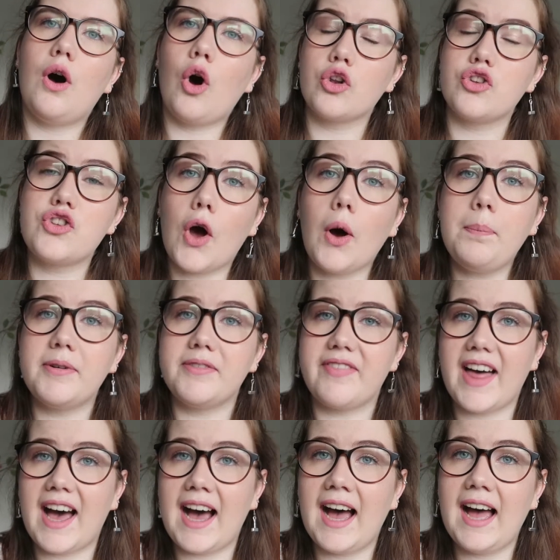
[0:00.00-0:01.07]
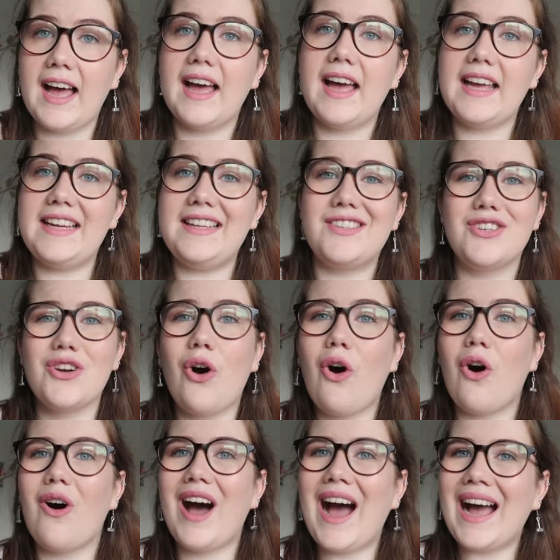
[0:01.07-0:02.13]
on top of that he's
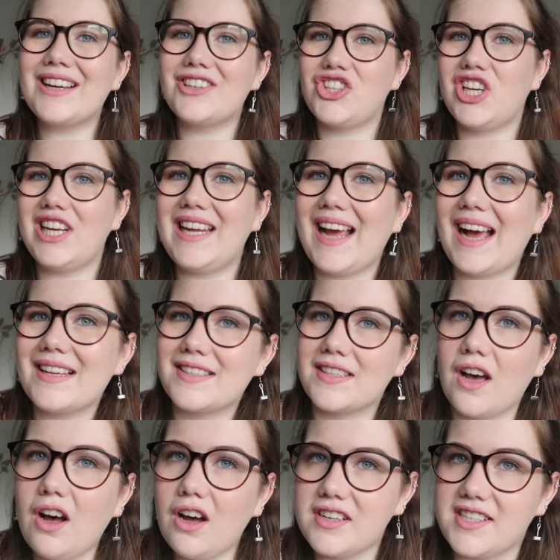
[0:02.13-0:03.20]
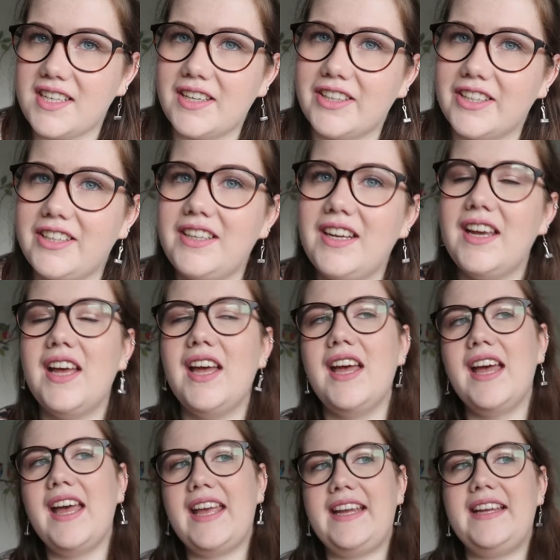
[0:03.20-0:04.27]
not actually Asgardian,
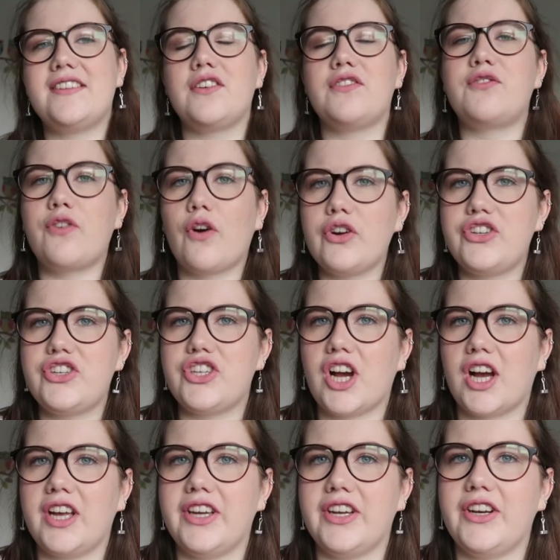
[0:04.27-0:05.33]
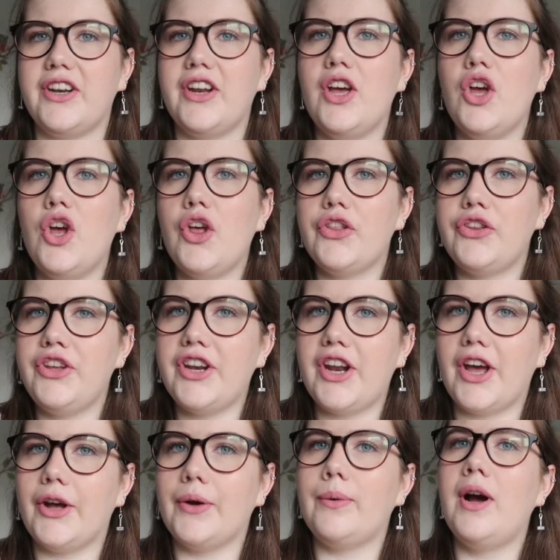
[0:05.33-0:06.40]
he's a frost giant, you
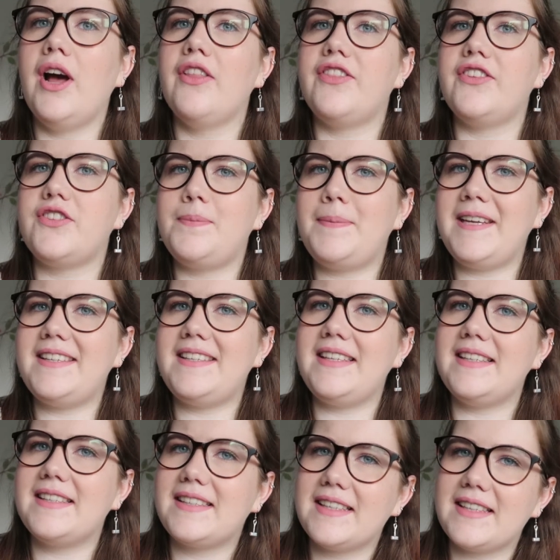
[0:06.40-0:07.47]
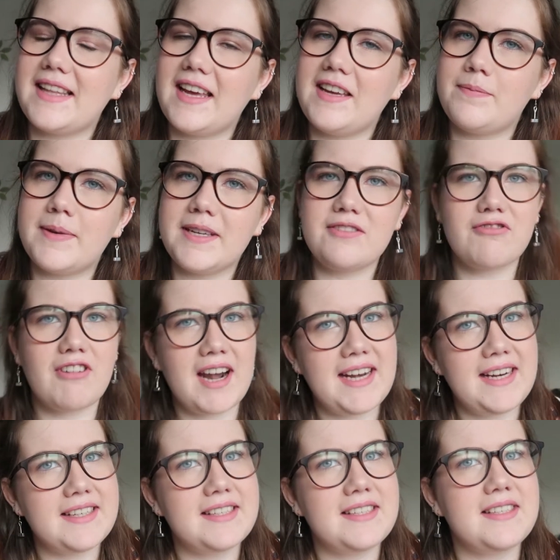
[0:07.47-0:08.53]
know, the species that they've been
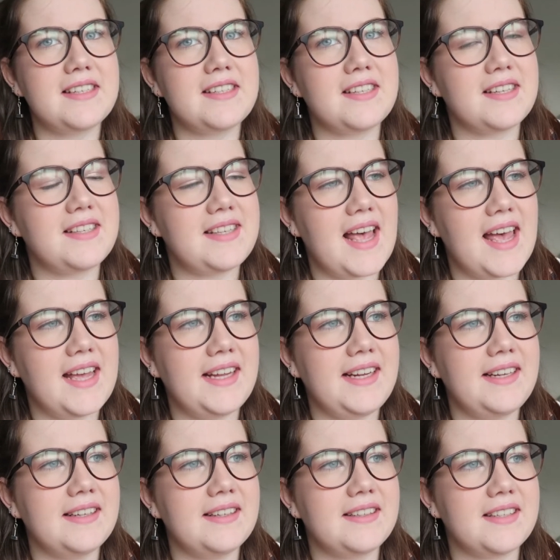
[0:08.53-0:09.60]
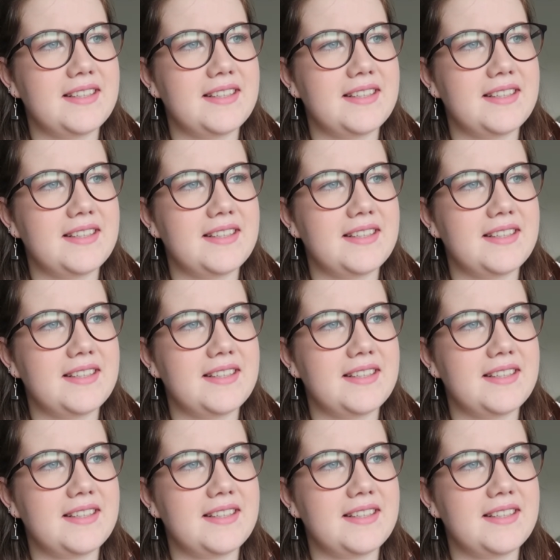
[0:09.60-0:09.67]
raised to see